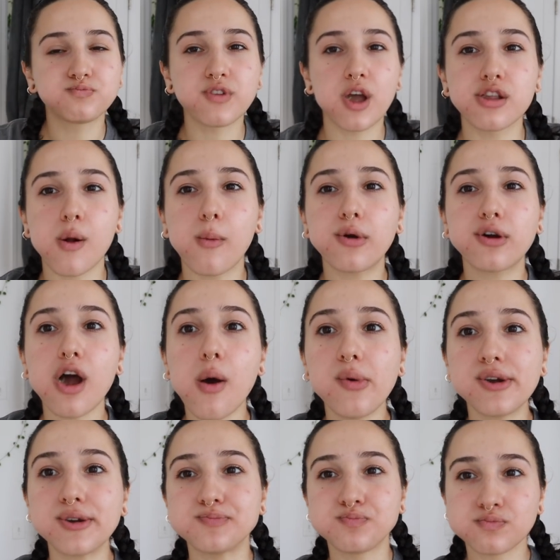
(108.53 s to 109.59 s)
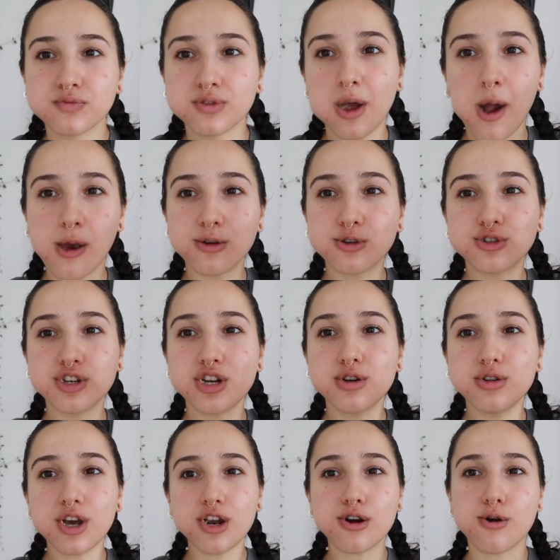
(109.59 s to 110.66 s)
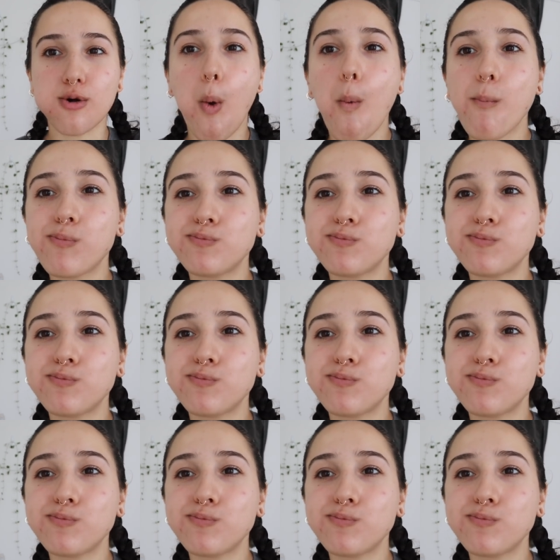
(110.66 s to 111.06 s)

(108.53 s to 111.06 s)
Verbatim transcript: And then we're going. I'll see you later.